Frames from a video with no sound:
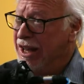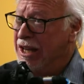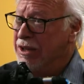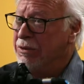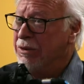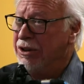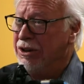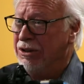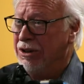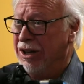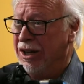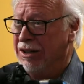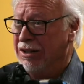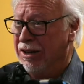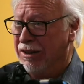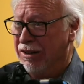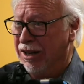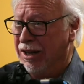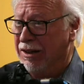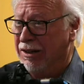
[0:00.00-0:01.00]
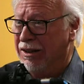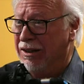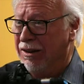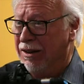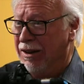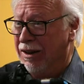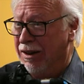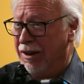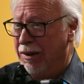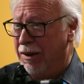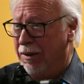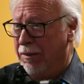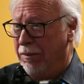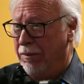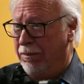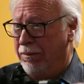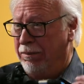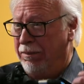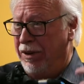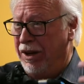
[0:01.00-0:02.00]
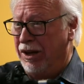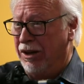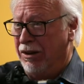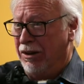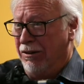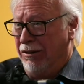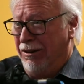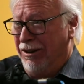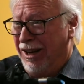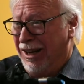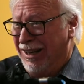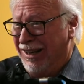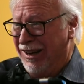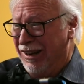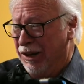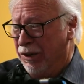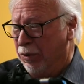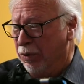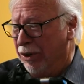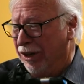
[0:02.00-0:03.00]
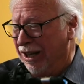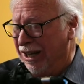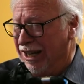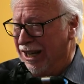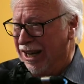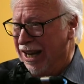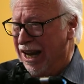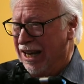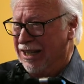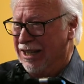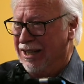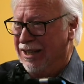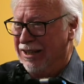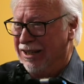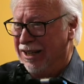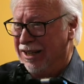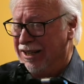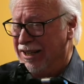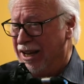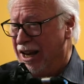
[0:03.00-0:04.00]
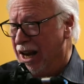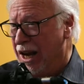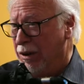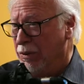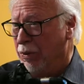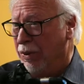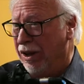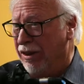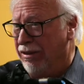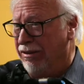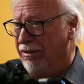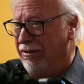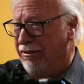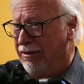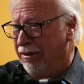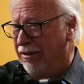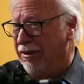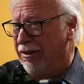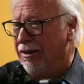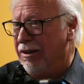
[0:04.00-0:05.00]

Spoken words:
So that's where you get to think bigger, like you really connect design with